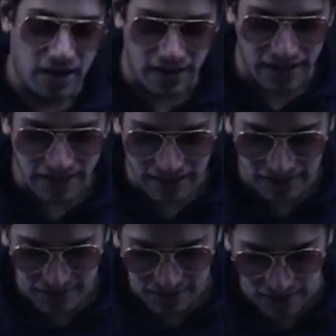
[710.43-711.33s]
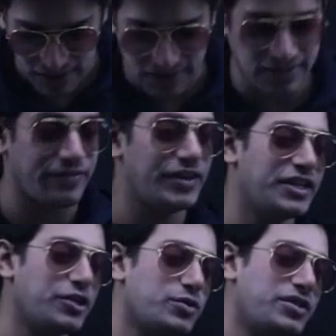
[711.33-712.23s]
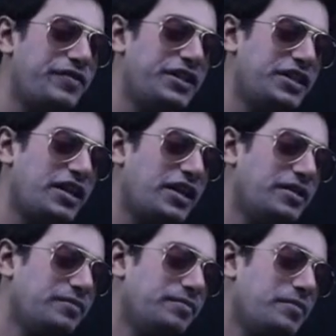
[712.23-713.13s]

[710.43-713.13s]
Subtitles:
and I guess 70 to 79.